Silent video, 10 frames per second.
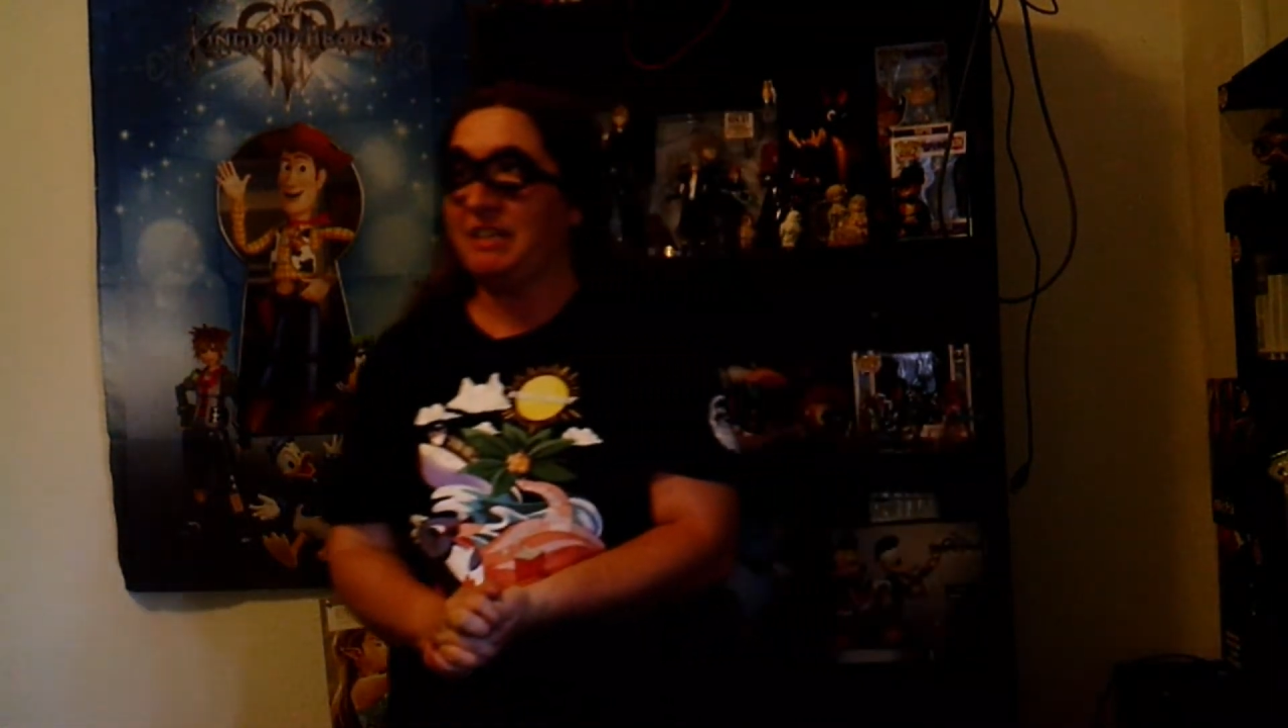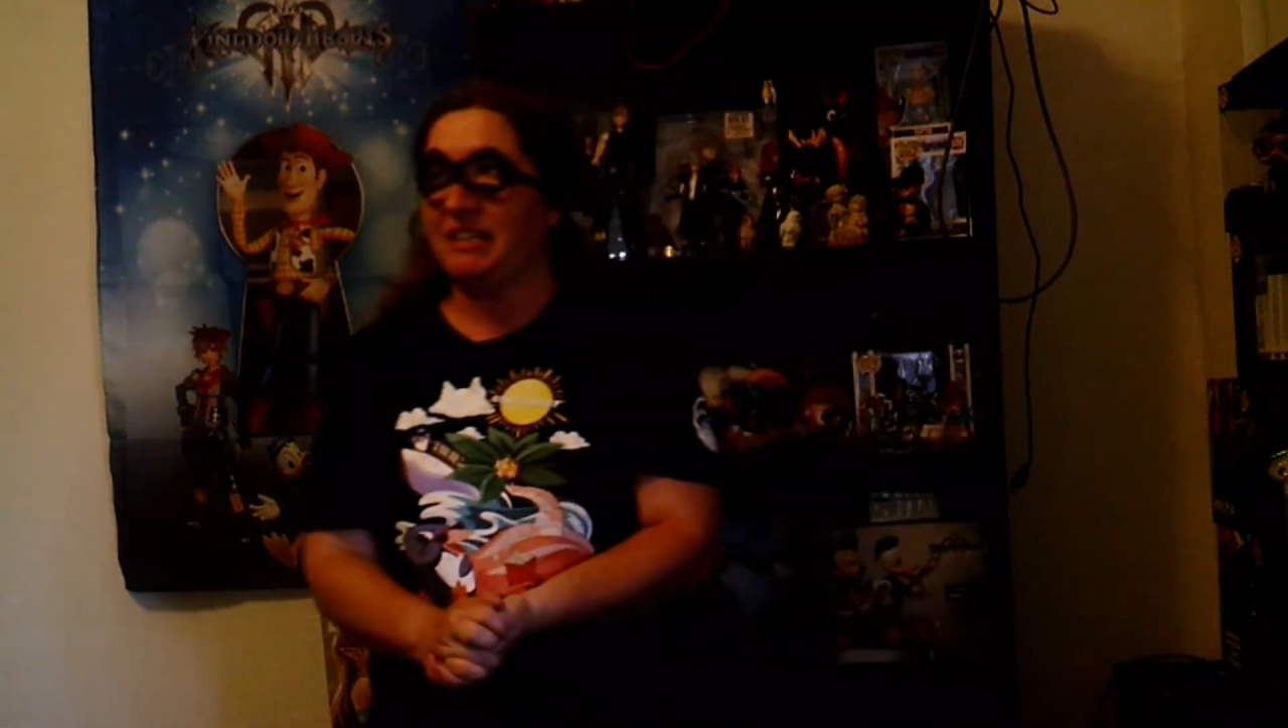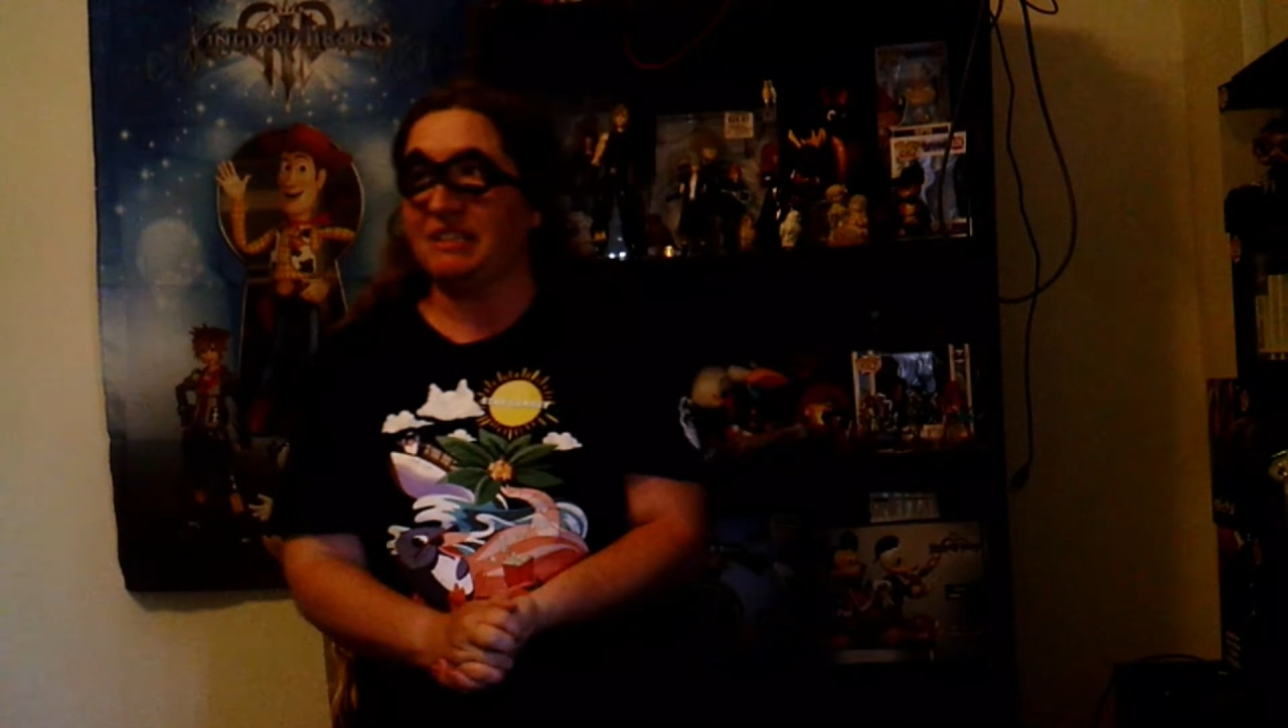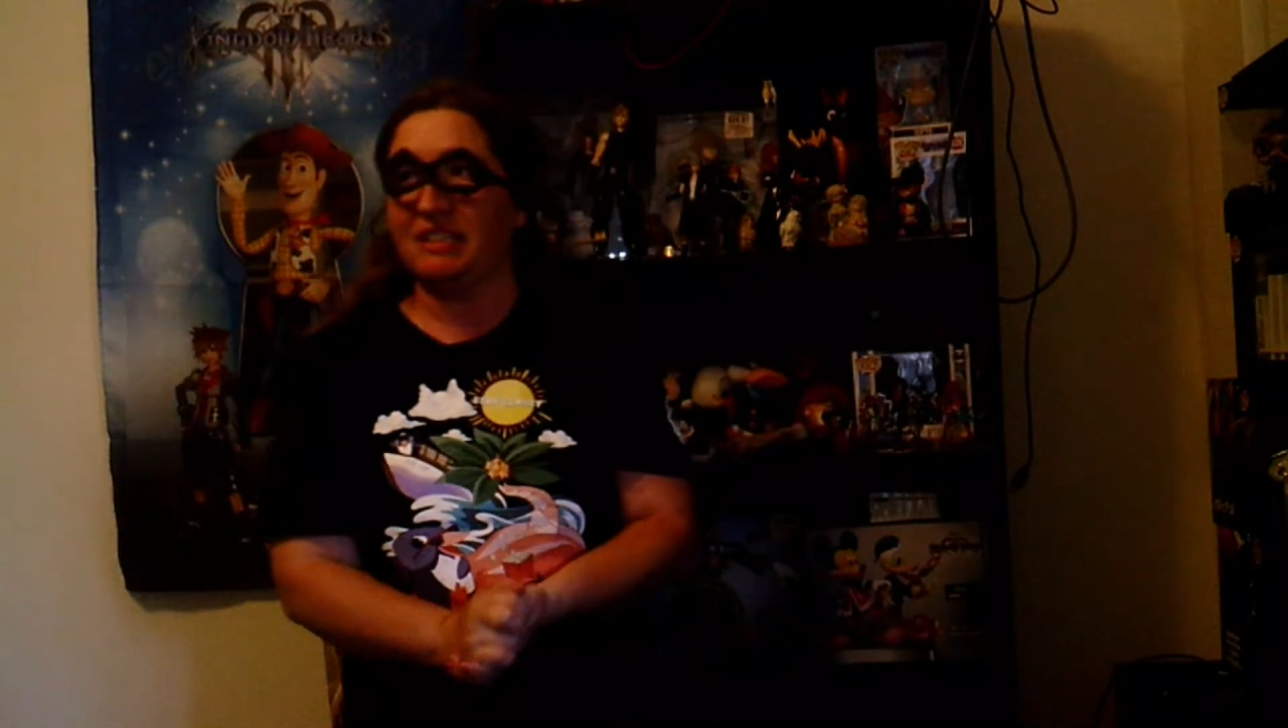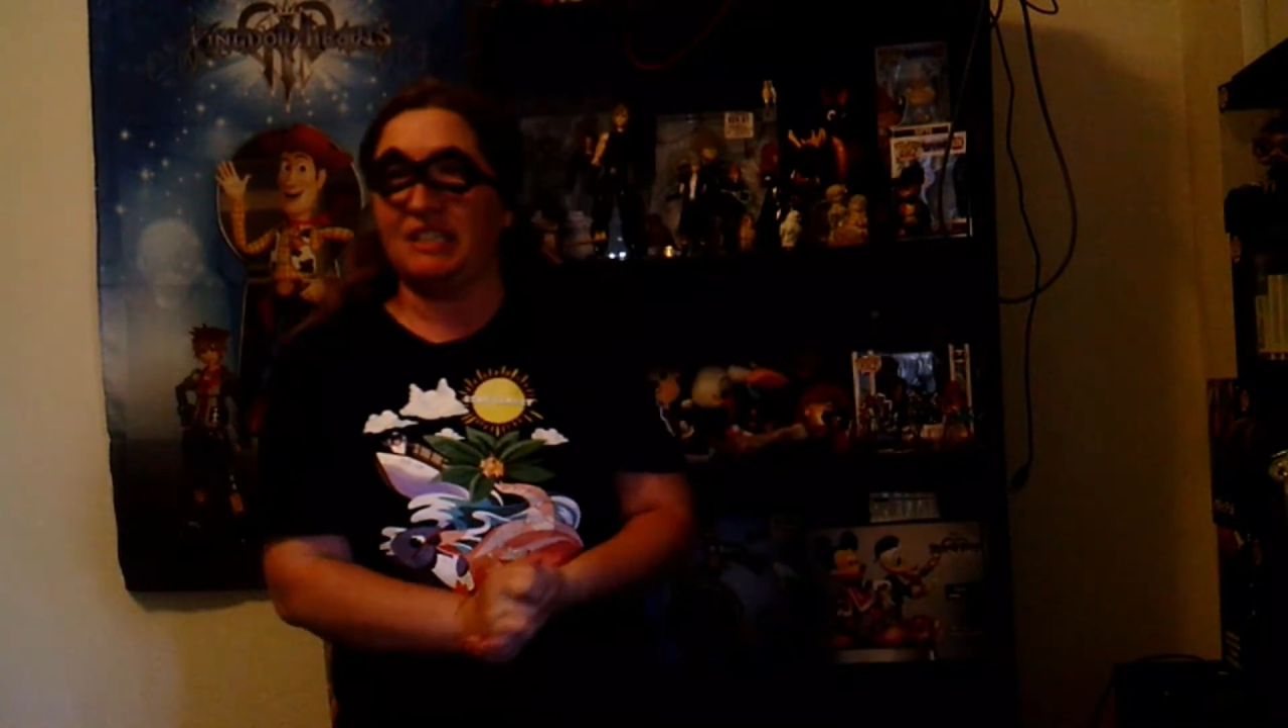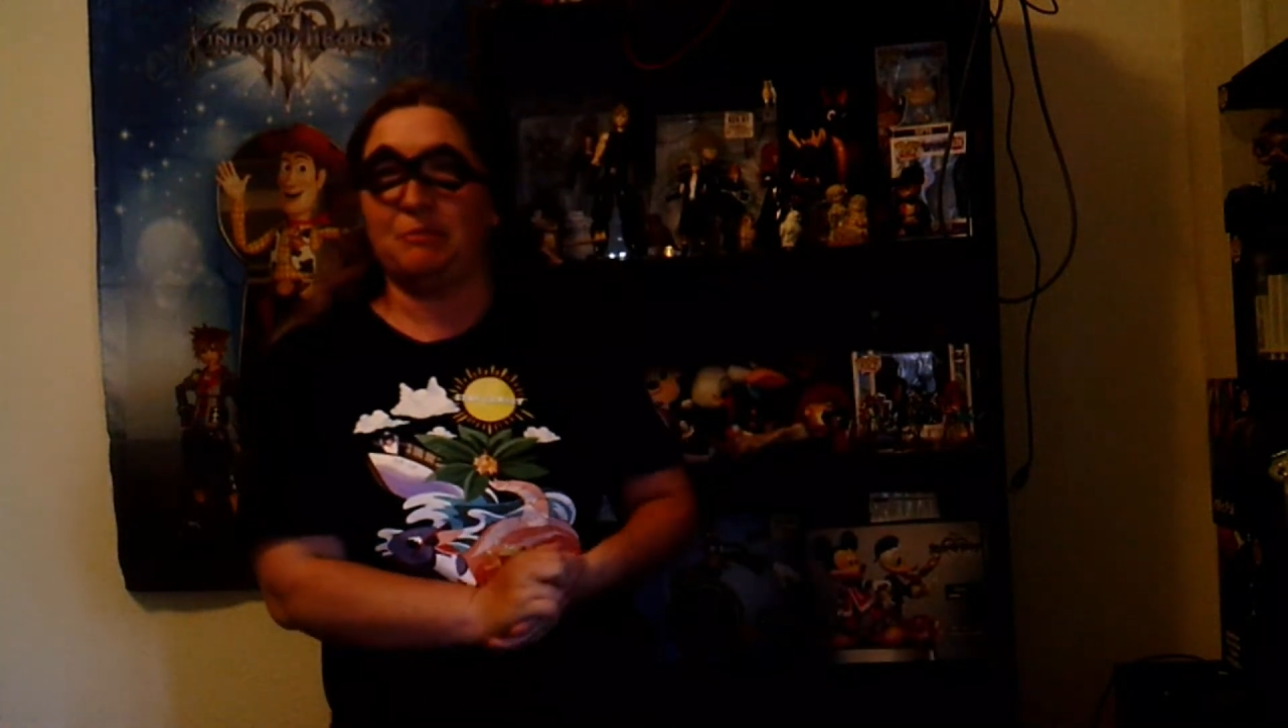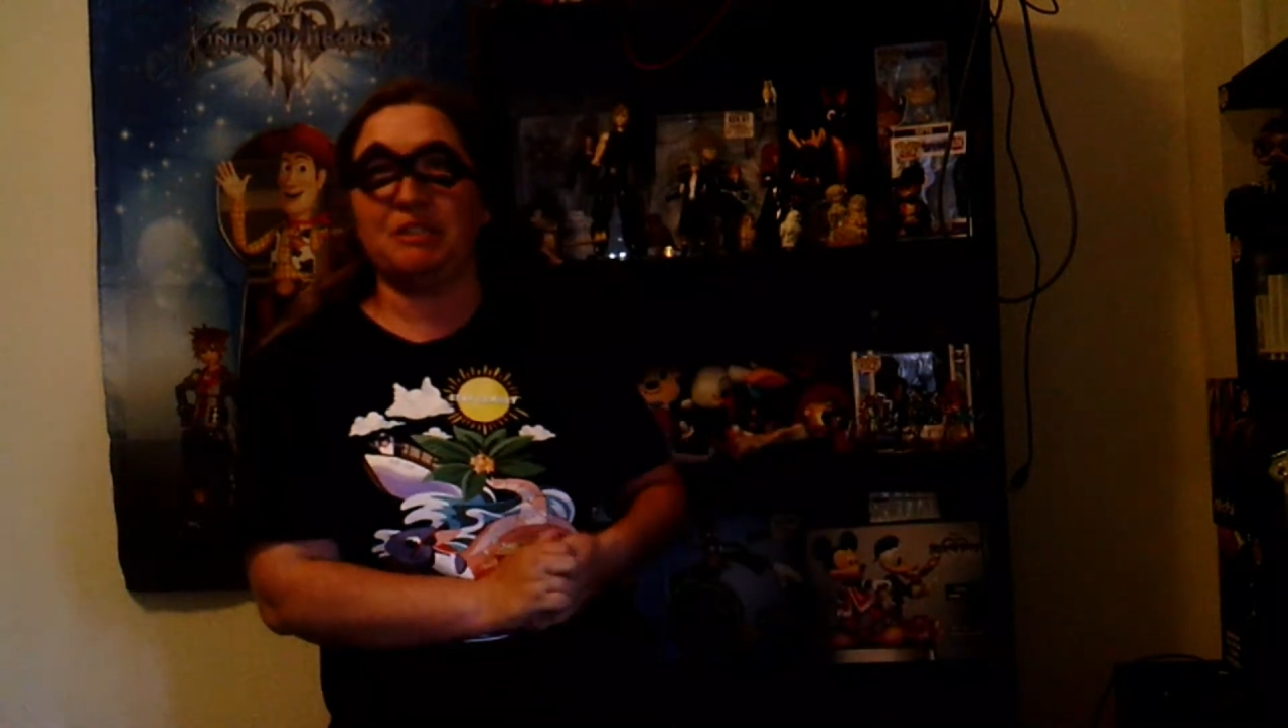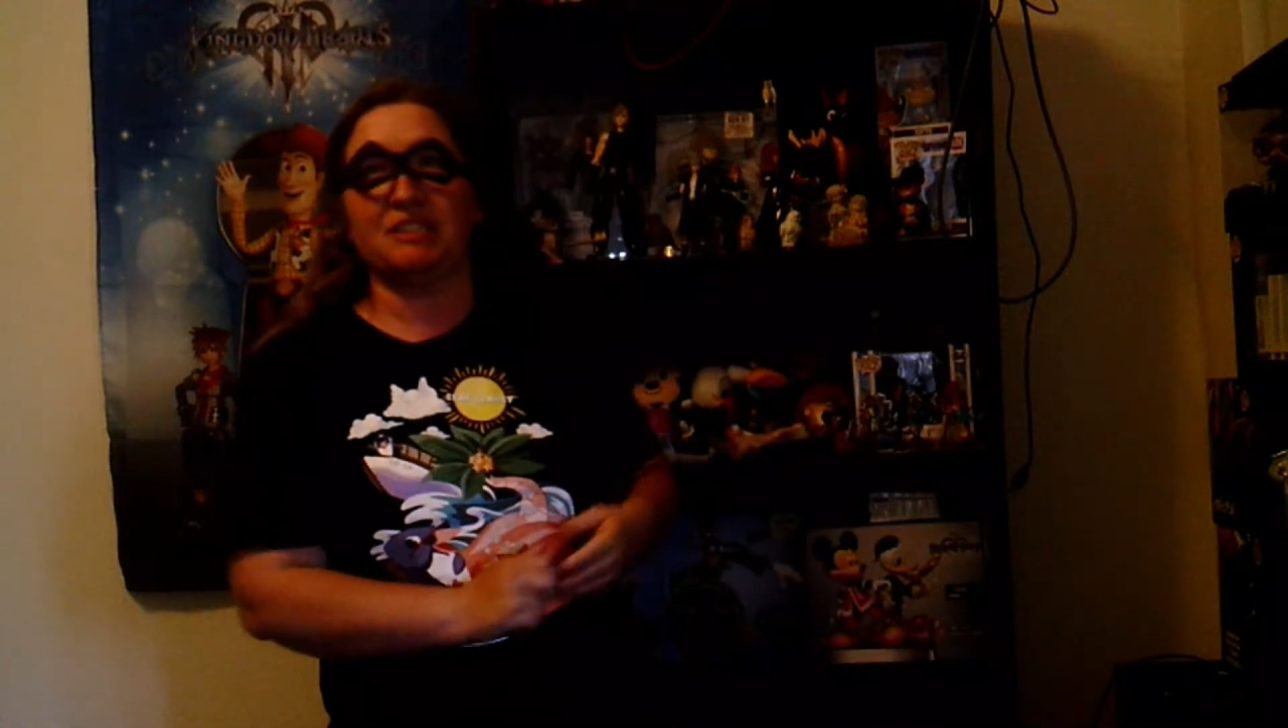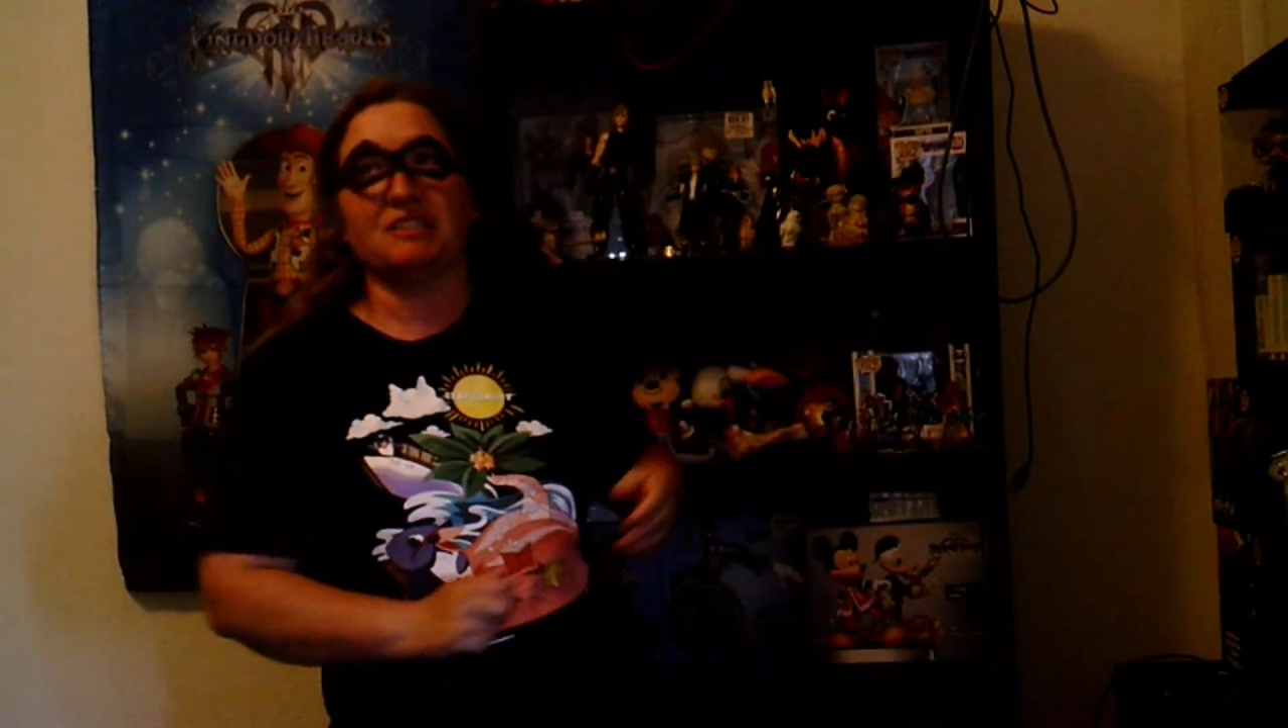in the game because